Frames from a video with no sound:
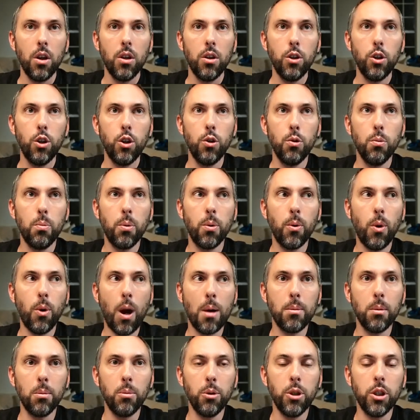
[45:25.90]
you
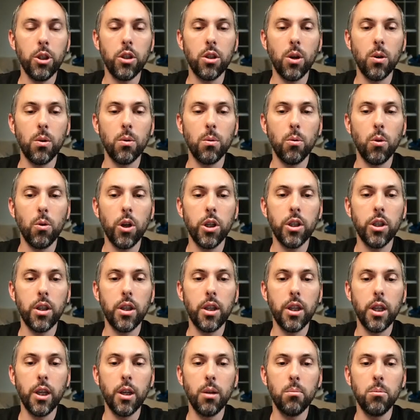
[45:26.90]
probably don't want
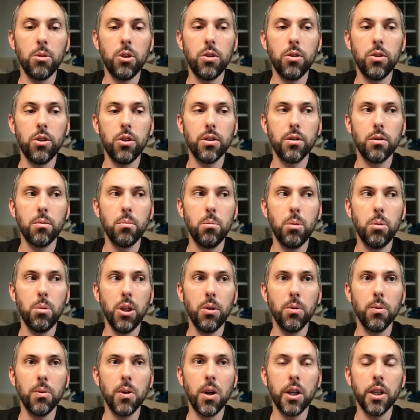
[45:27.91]
them to just
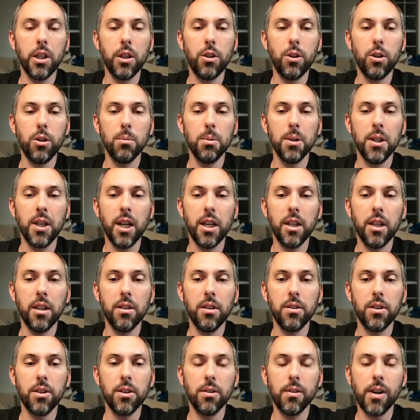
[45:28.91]
be running
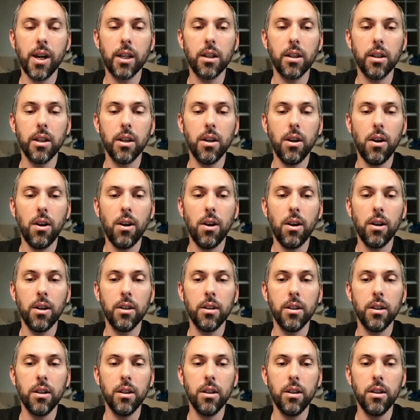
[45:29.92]
Kubernetes directly
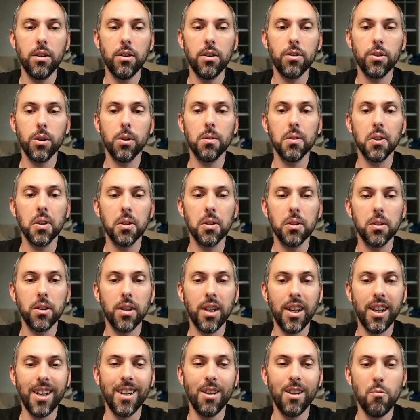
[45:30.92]
on servers,
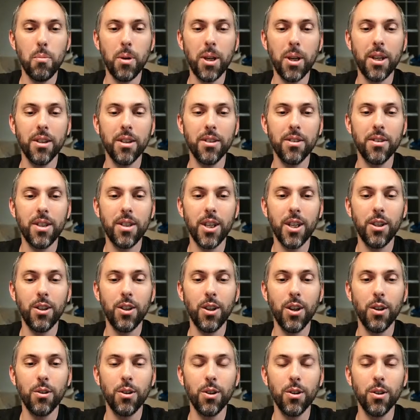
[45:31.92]
because then
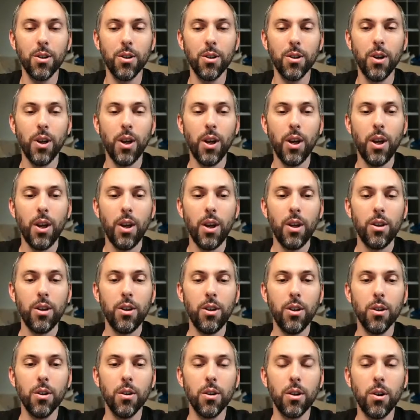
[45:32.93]

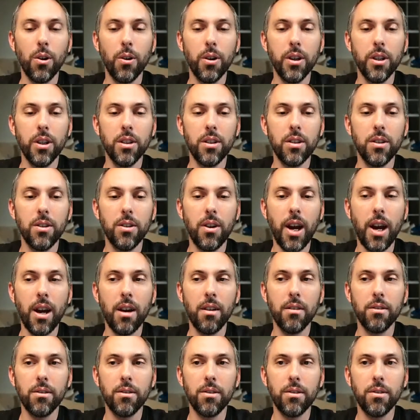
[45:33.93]
you're going to
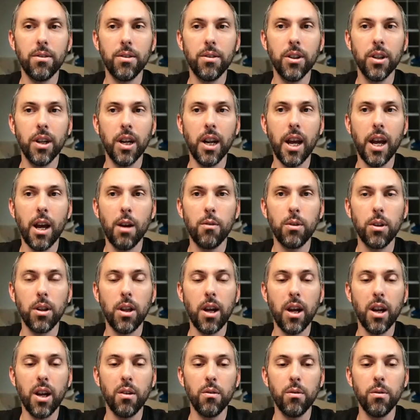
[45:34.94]
have a
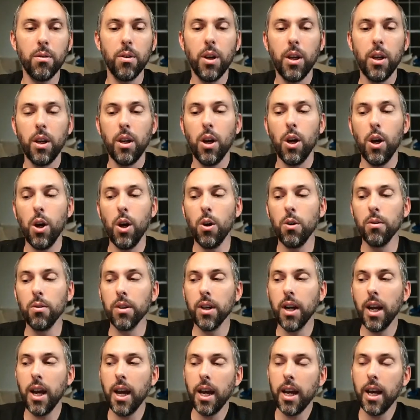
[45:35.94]
lot of
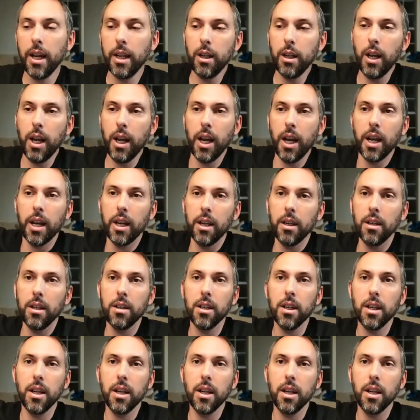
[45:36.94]
overhead and